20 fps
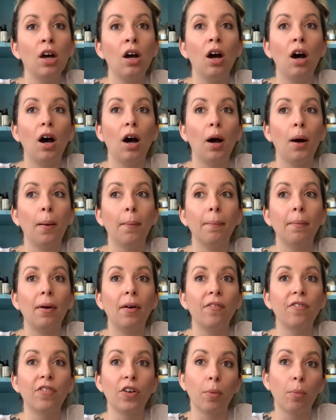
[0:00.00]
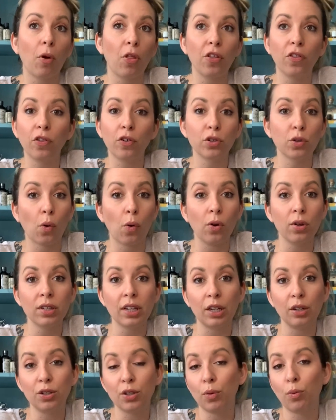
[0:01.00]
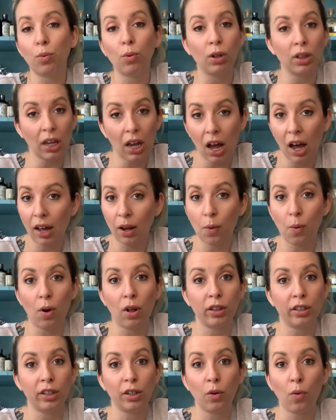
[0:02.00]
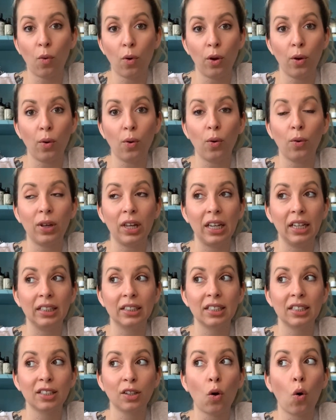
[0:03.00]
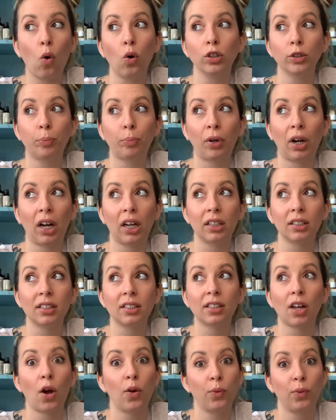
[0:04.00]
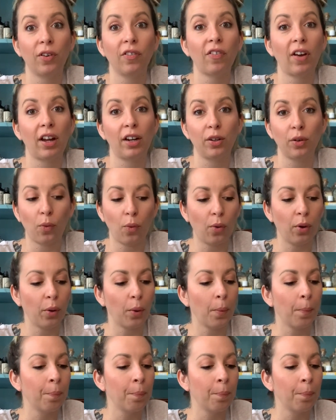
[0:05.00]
For both of those oils, I use a really high quality oil. It's cold pressed, unrefined oil.